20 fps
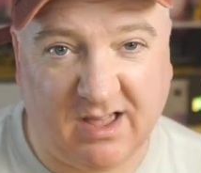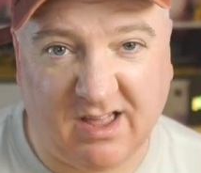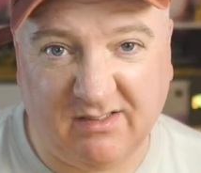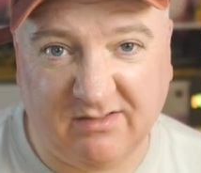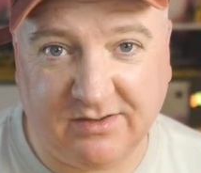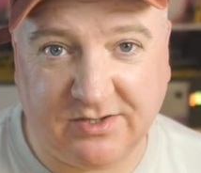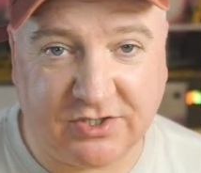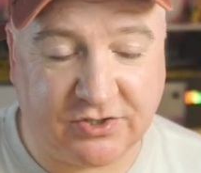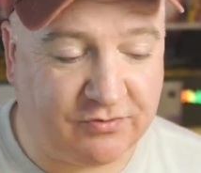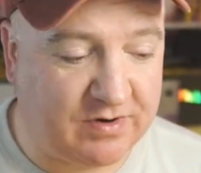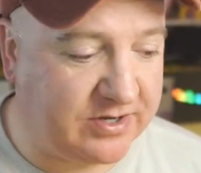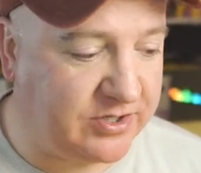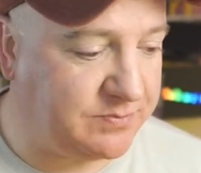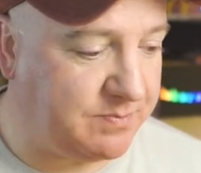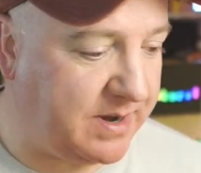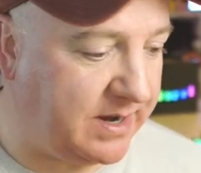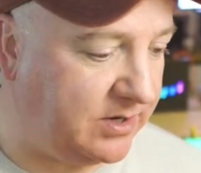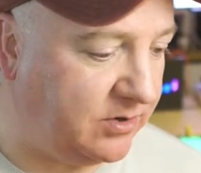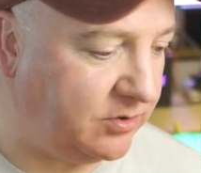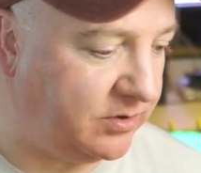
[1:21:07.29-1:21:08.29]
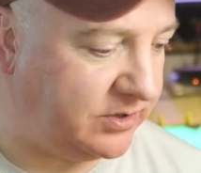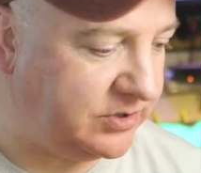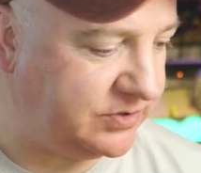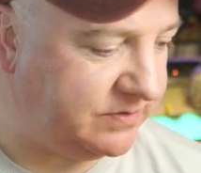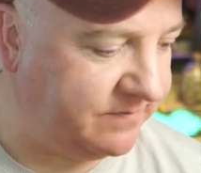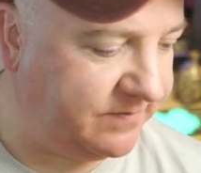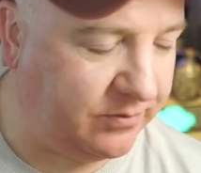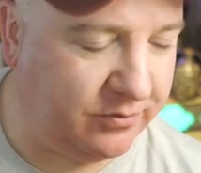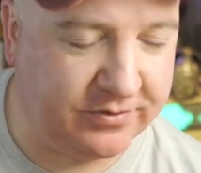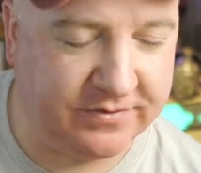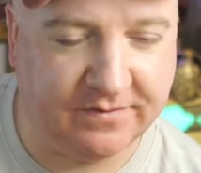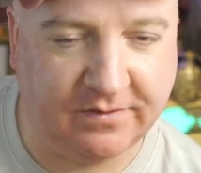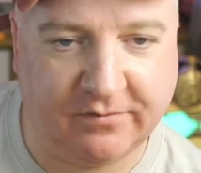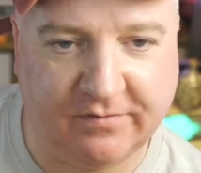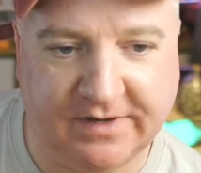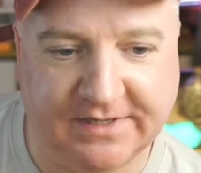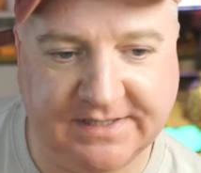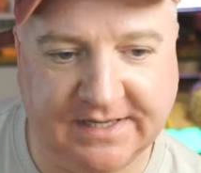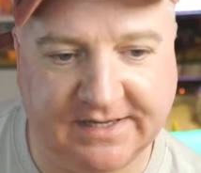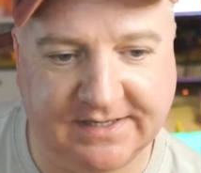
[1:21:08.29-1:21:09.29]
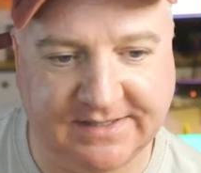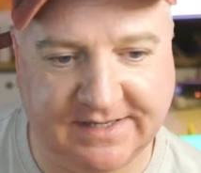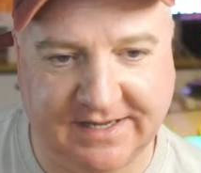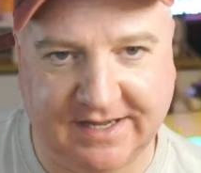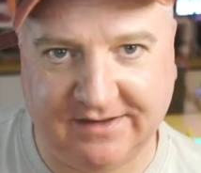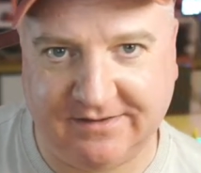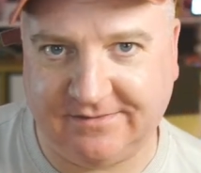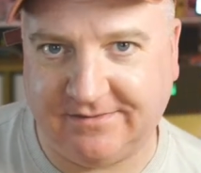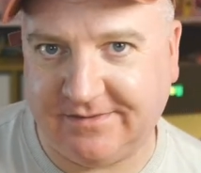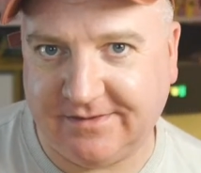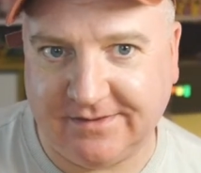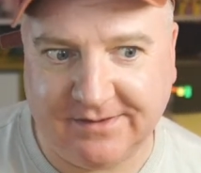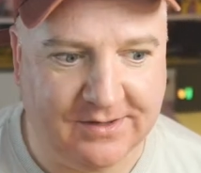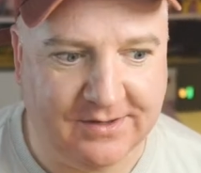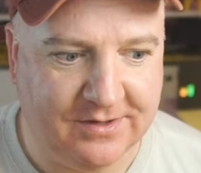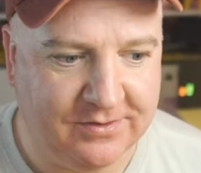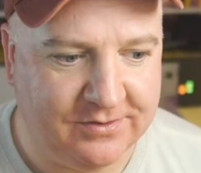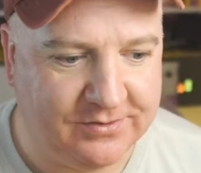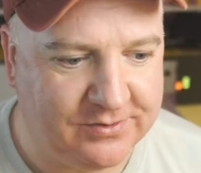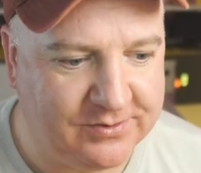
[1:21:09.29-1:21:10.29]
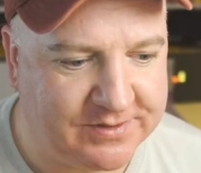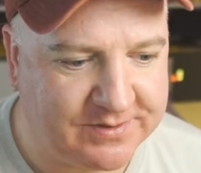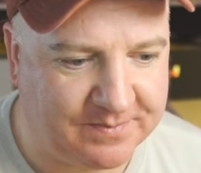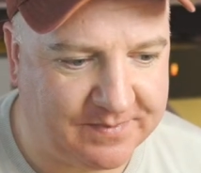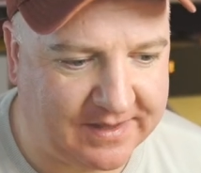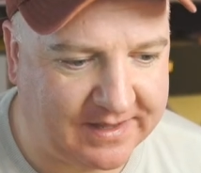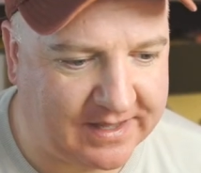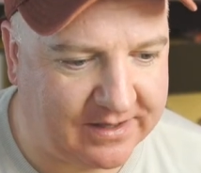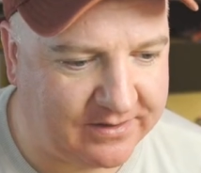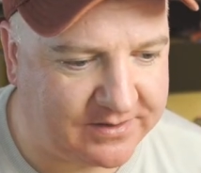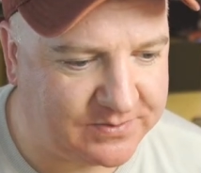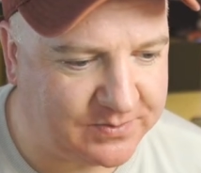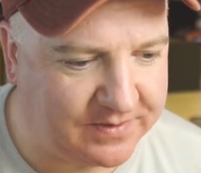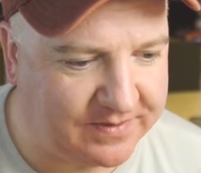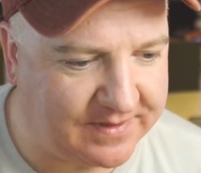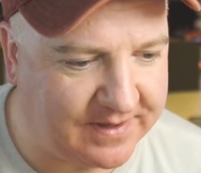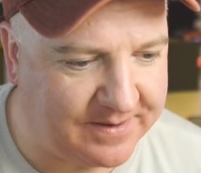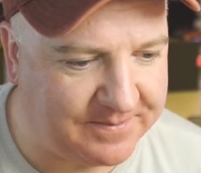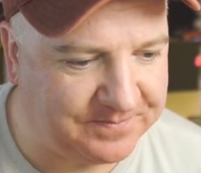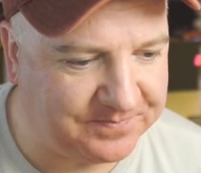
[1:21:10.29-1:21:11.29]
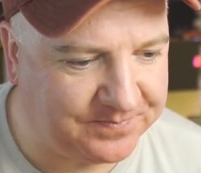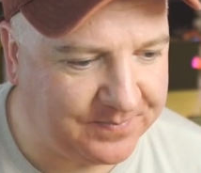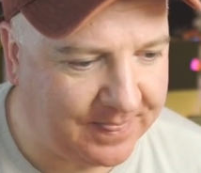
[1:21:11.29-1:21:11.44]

and stretch my knowledge of Fusion 360 and do something else with that